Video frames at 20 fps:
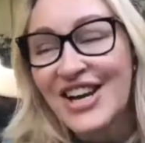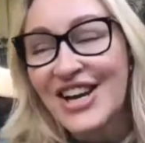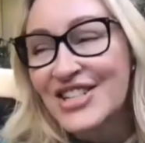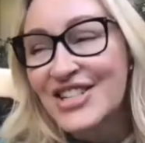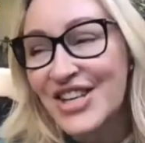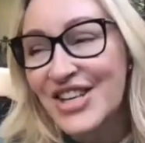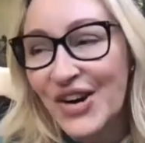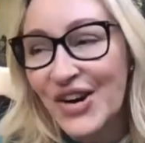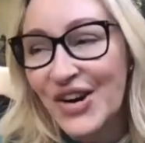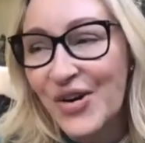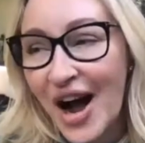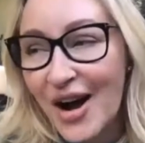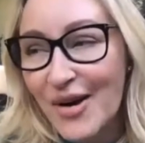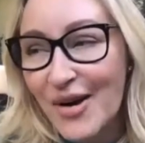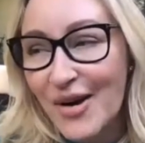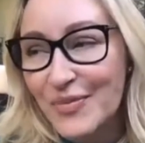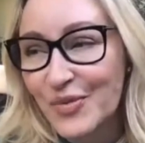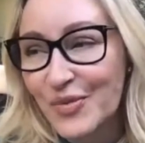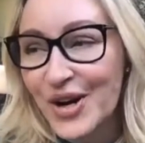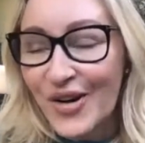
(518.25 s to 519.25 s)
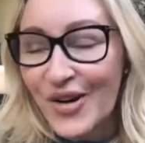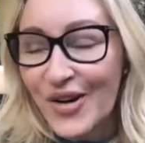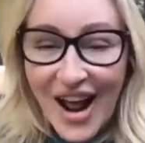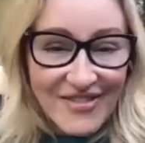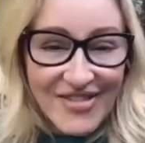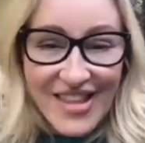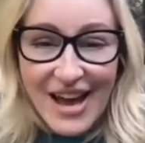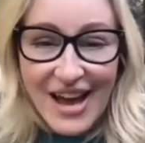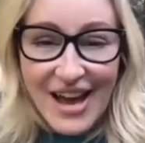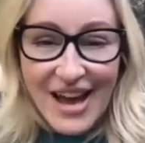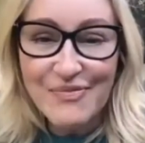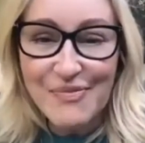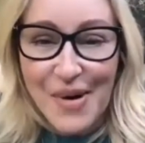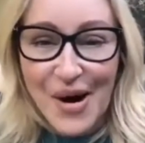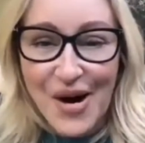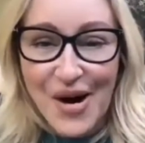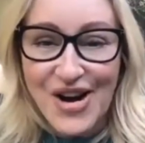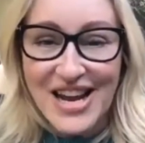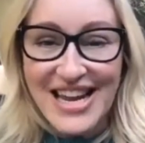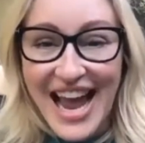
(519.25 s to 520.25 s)
So we don't have that
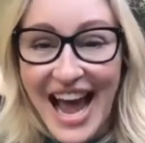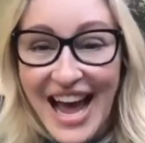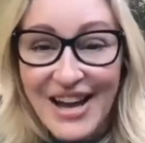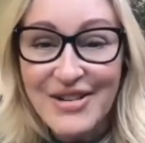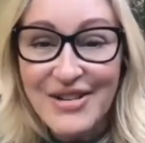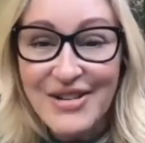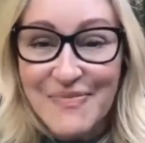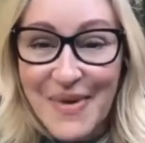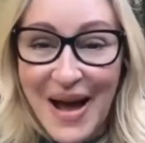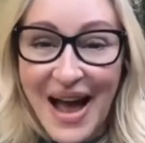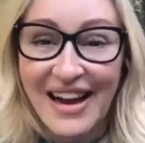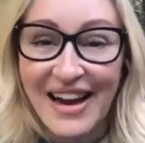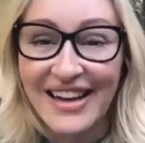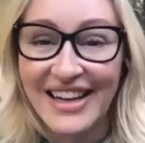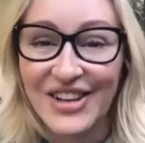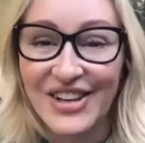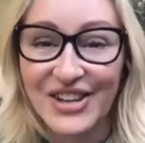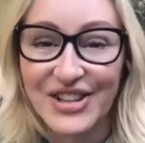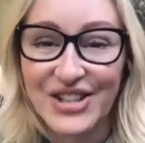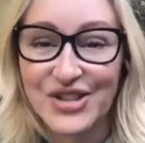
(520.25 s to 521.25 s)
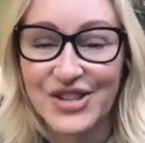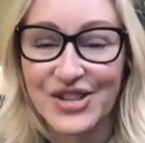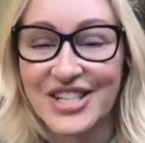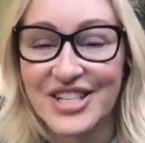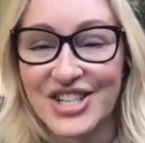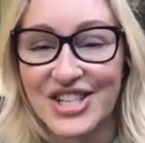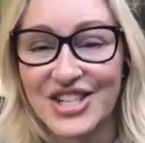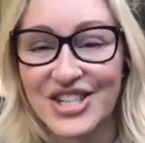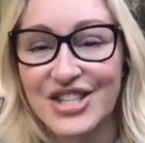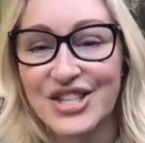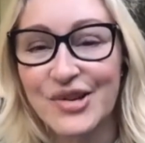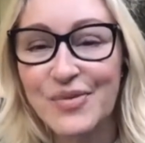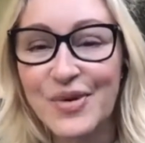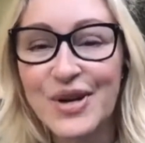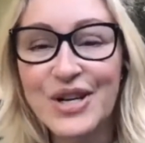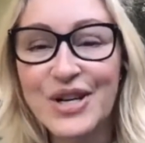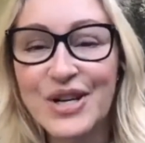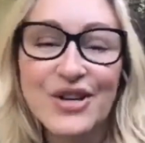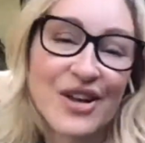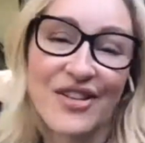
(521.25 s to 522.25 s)
part yet back in our tradition. So we
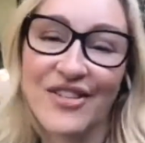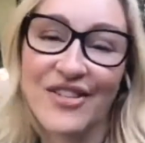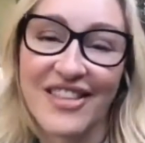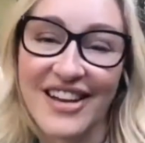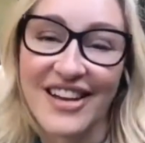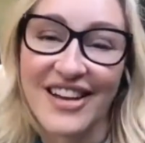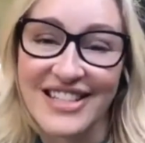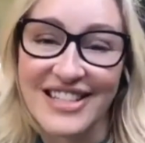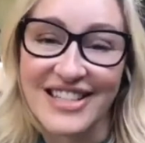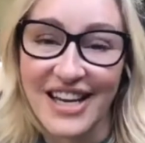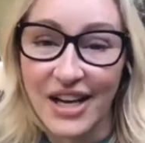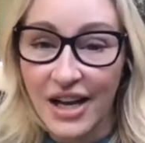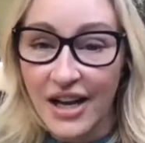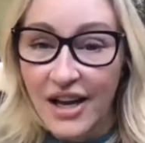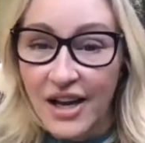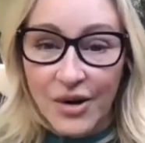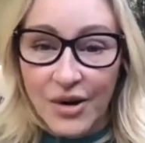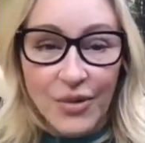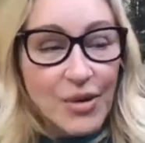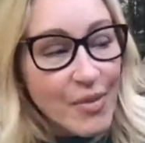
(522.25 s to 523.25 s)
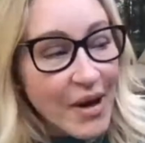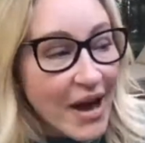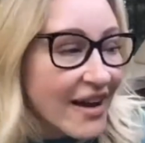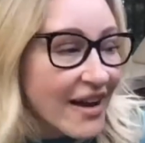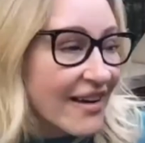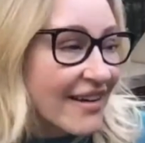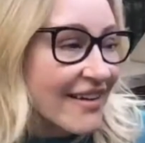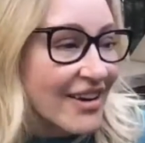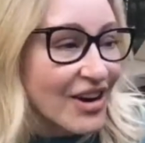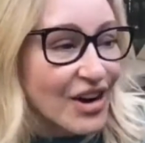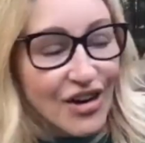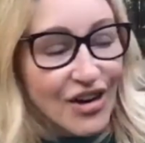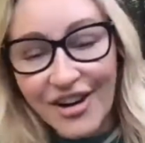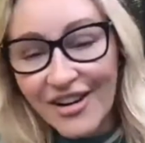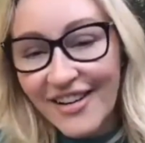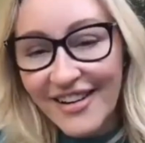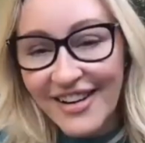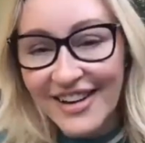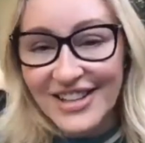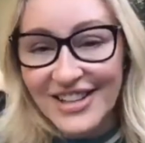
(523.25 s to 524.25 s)
do other things, like we bake and cook
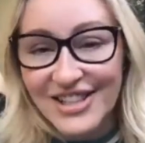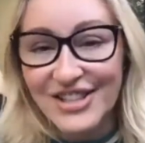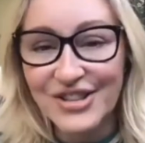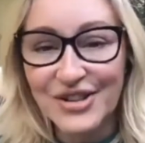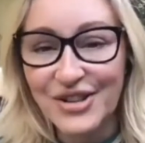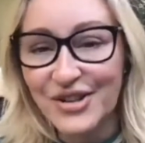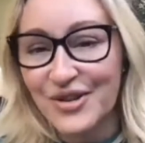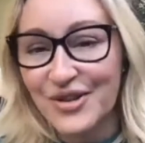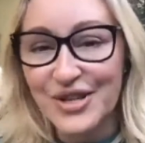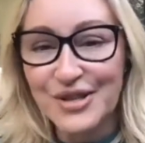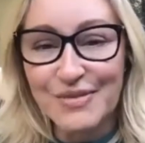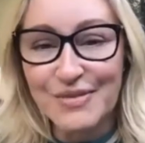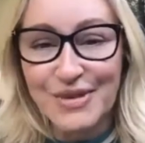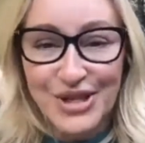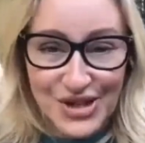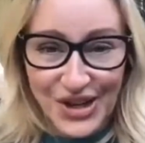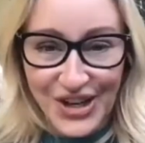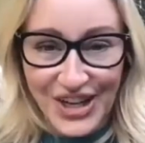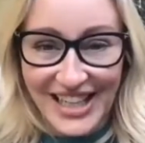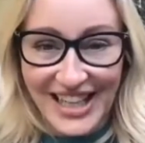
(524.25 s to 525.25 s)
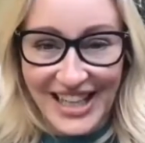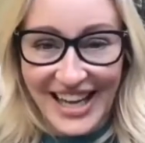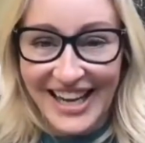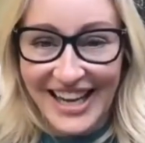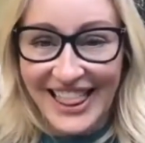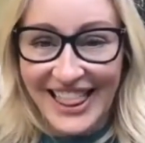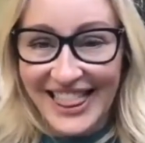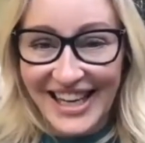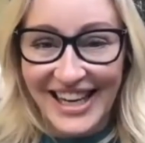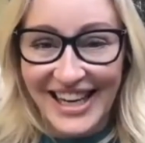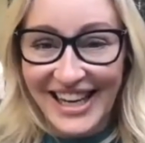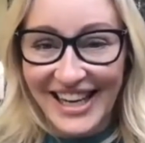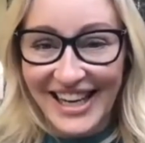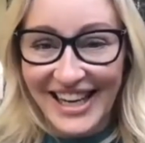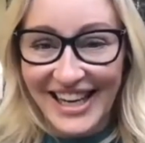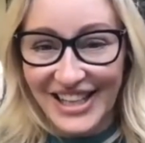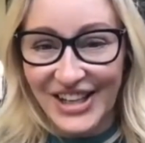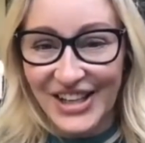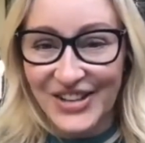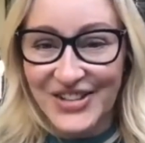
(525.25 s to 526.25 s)
and do the Christmas tree light thing
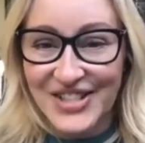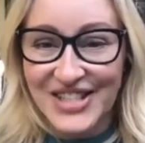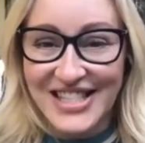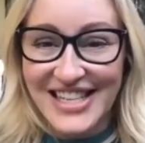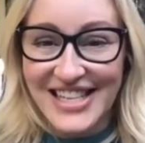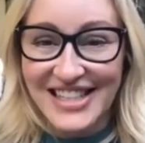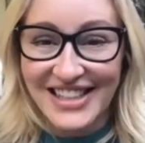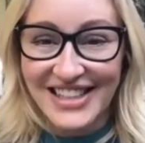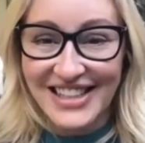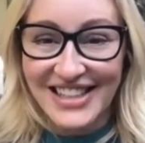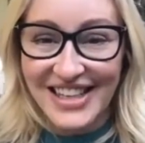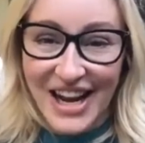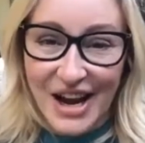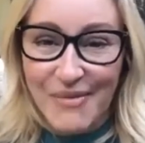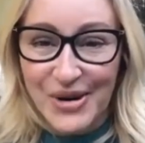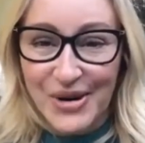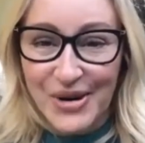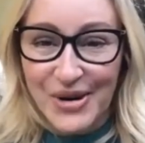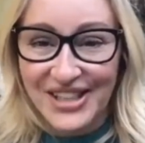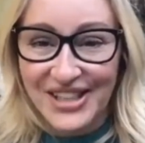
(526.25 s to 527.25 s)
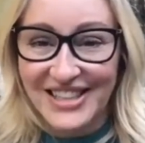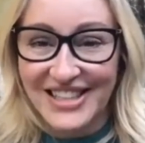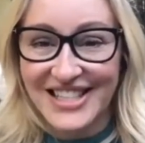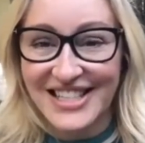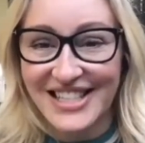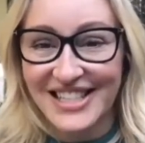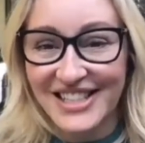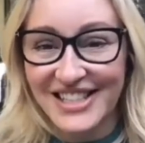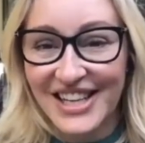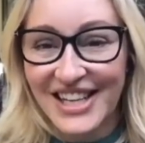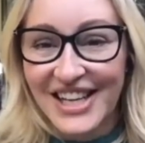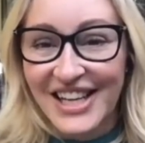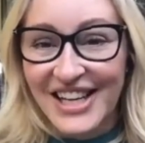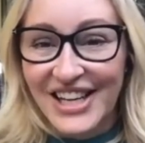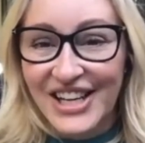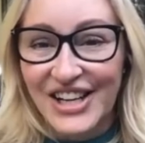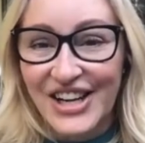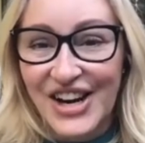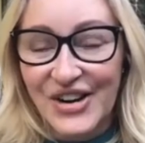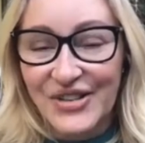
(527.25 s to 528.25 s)
and go see little neighborhoods and,
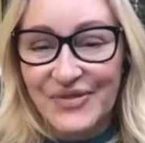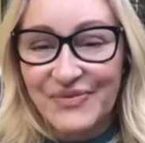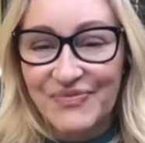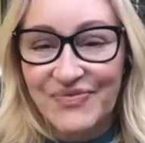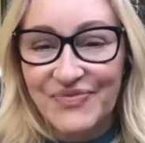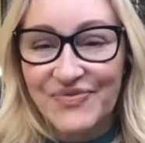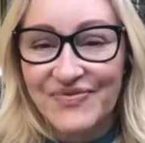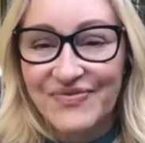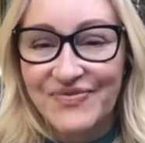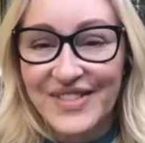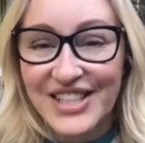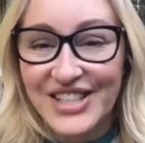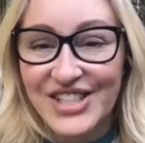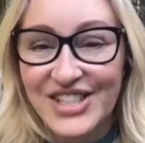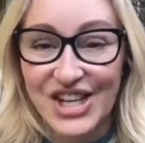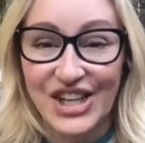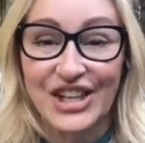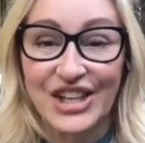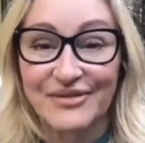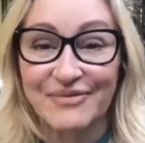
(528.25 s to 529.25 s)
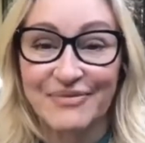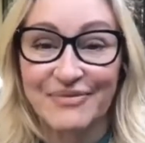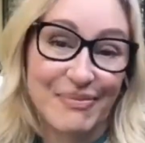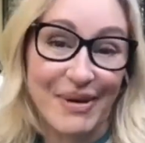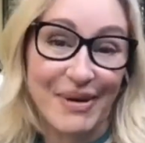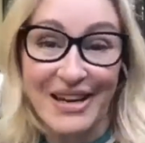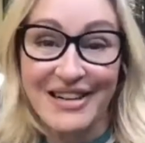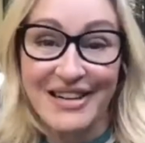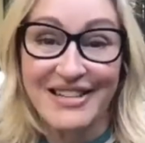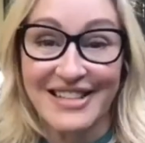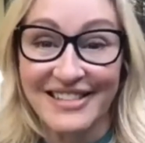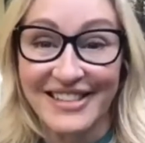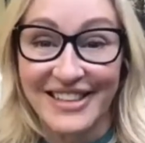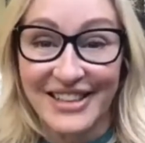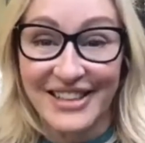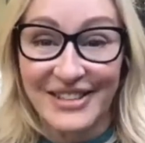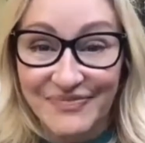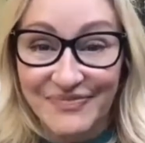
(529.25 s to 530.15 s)
you know, chill, basically.